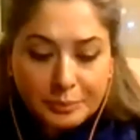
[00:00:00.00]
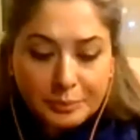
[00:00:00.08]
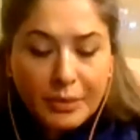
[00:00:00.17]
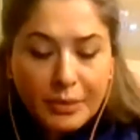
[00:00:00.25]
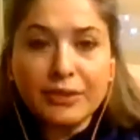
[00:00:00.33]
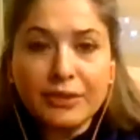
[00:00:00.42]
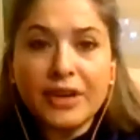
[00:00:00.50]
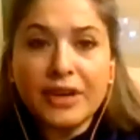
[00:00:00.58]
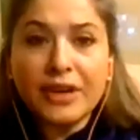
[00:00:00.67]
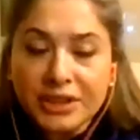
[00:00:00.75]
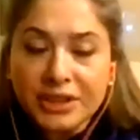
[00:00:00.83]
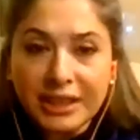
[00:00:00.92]
We've
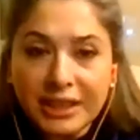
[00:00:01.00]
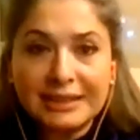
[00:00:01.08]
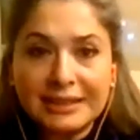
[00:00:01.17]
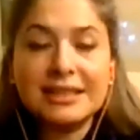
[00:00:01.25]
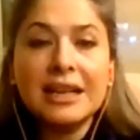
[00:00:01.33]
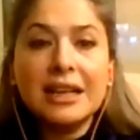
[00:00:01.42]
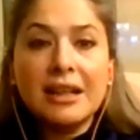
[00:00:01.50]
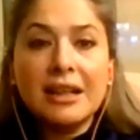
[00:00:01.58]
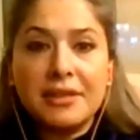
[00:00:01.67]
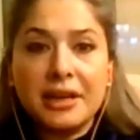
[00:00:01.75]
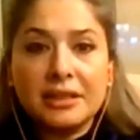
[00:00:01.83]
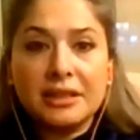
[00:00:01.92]
rationalized the
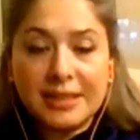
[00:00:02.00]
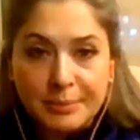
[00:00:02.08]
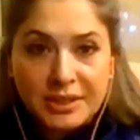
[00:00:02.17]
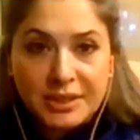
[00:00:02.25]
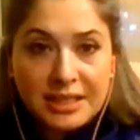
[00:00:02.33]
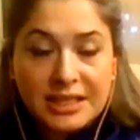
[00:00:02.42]
subsidies.